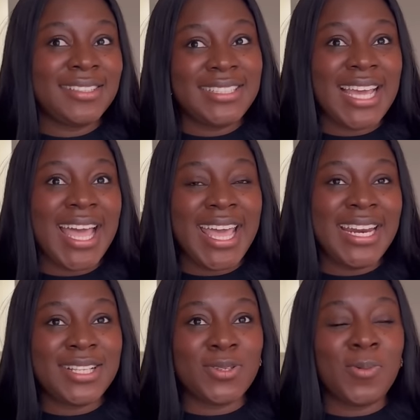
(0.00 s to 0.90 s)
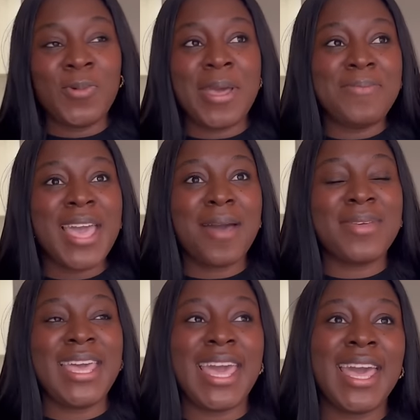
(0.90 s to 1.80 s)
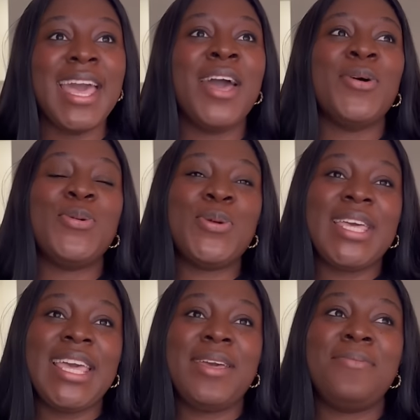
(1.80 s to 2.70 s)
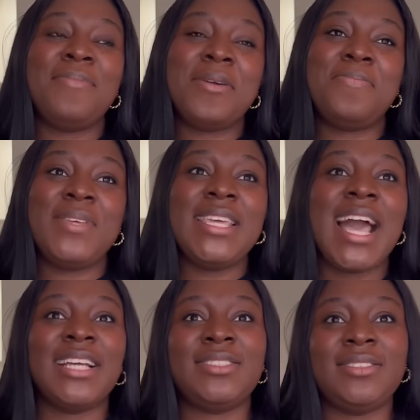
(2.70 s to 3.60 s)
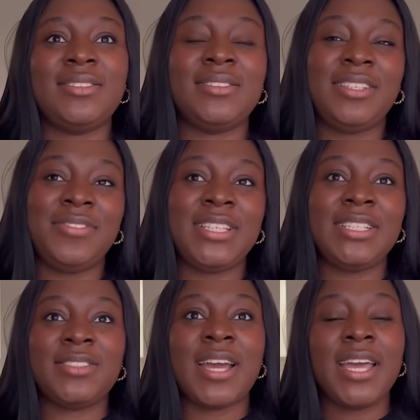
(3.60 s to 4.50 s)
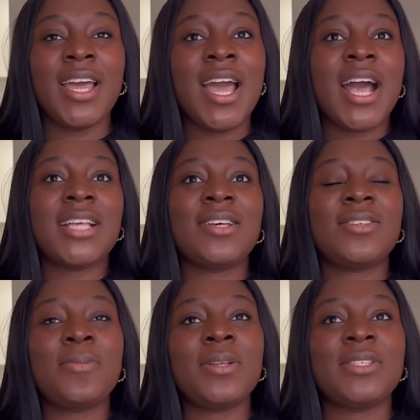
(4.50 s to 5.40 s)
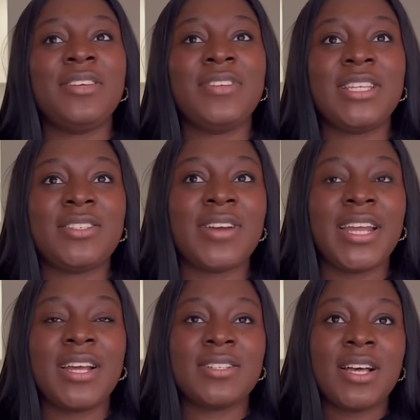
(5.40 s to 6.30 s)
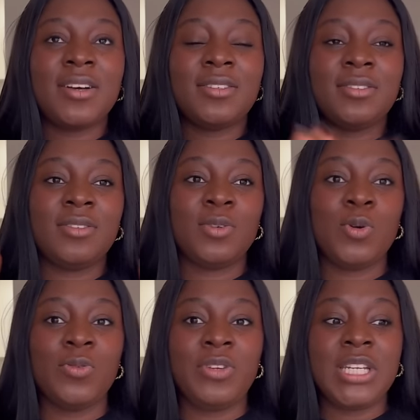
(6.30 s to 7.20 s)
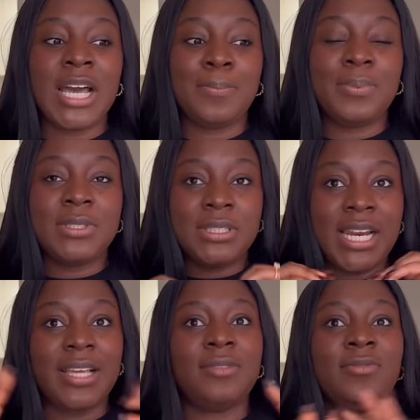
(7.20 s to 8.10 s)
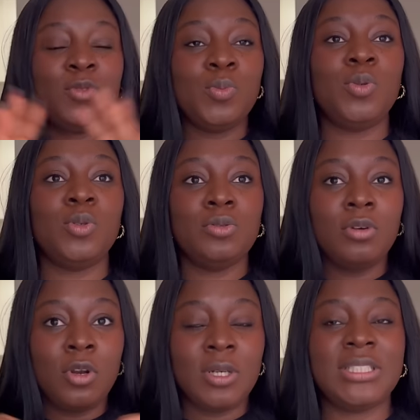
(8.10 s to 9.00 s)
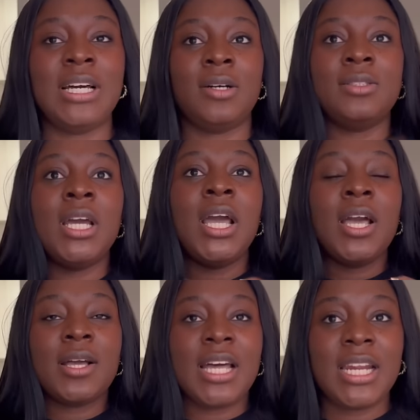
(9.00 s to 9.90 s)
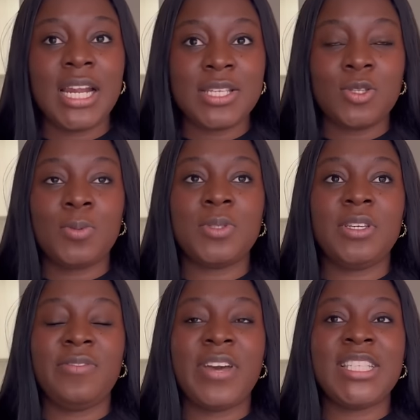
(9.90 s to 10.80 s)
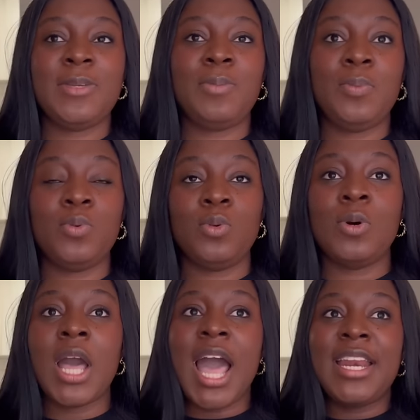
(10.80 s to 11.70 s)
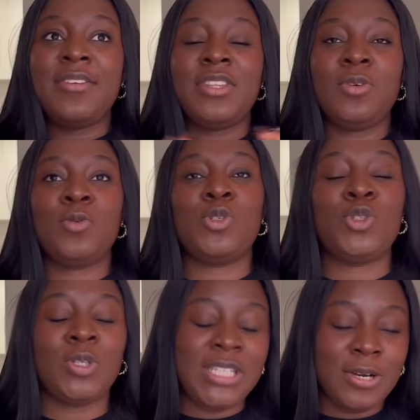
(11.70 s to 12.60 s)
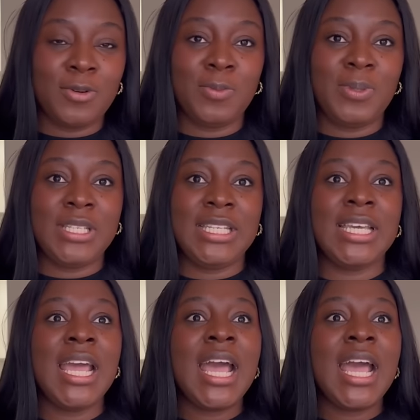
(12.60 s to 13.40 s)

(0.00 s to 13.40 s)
they are headed somewhere. Me, I'm here. Okay, maybe I should give it a try. As I was about to give it a try, that was how COVID happened, like full blown lockdown. Canada stopped inviting people, and everything was shut down completely.